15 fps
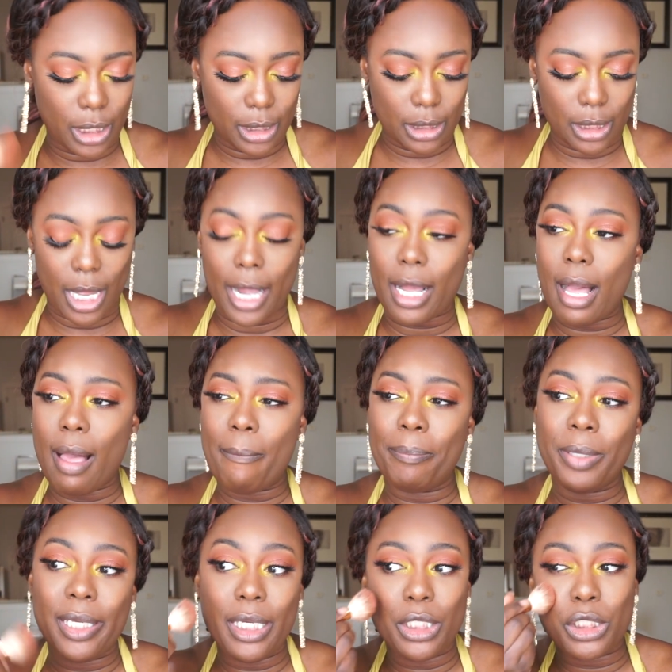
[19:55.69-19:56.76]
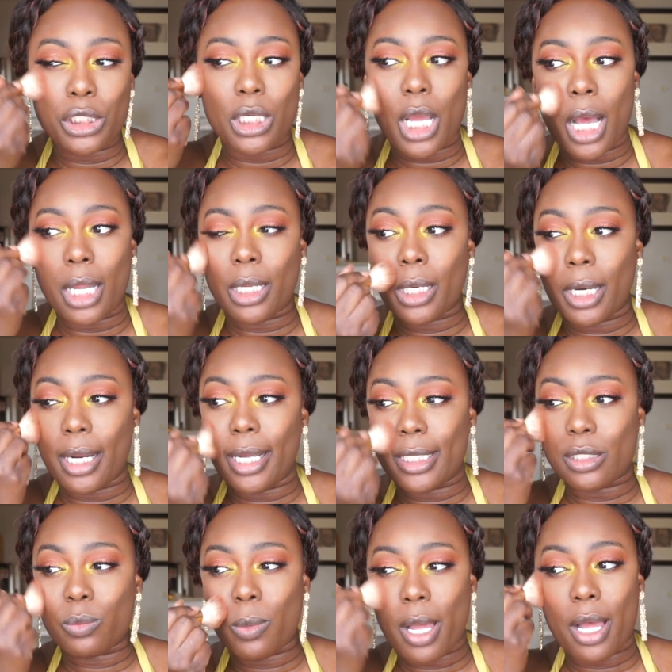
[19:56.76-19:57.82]
It's like a peach color
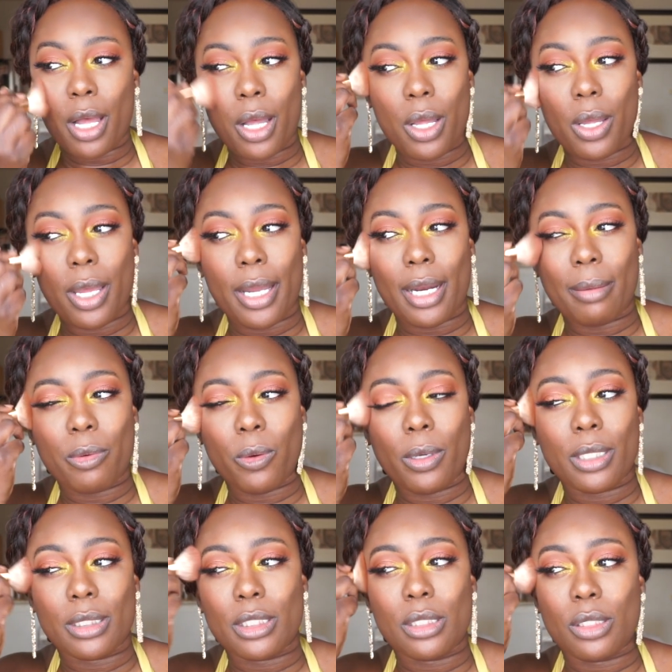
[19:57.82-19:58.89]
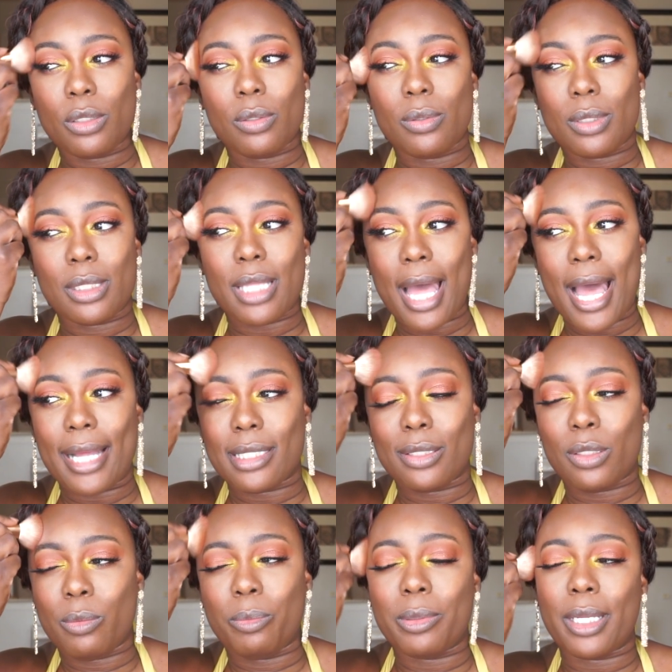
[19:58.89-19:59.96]
as well, and I'm going to use that
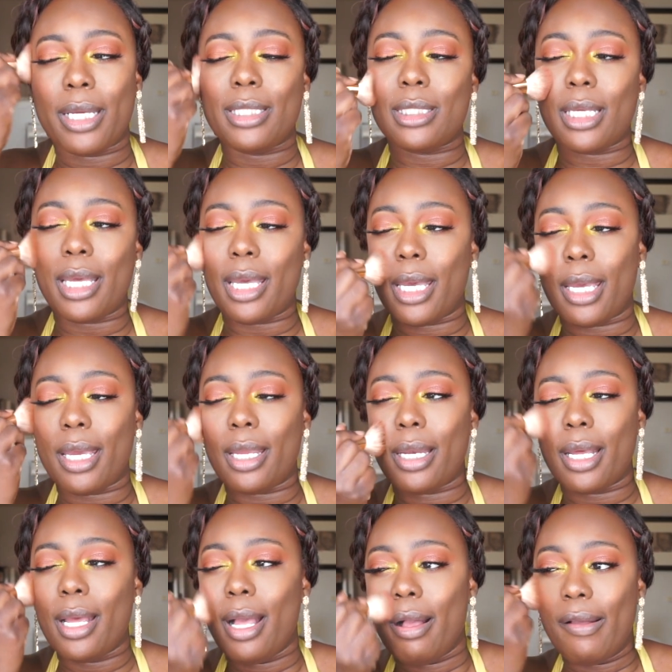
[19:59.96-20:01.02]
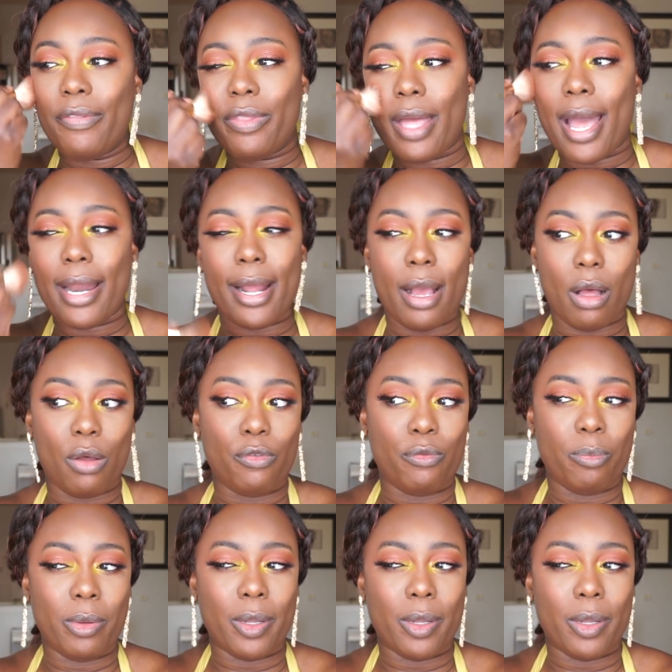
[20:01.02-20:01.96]
to blend in that e.l.f.